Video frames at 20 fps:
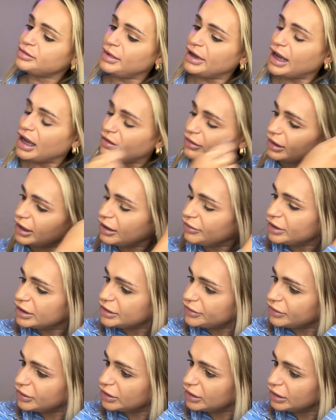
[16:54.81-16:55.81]
me having a
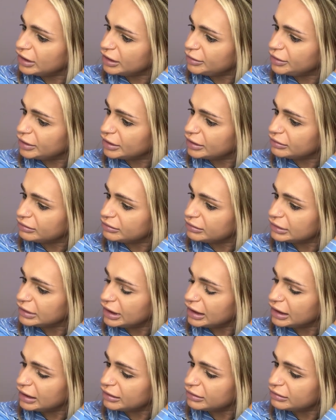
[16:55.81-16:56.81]
different color, but
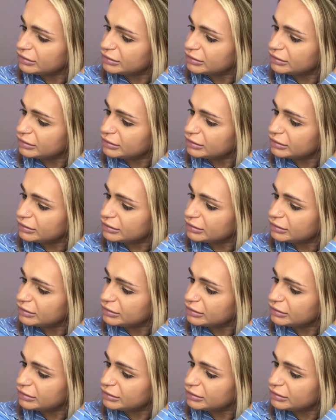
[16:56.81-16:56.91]
no.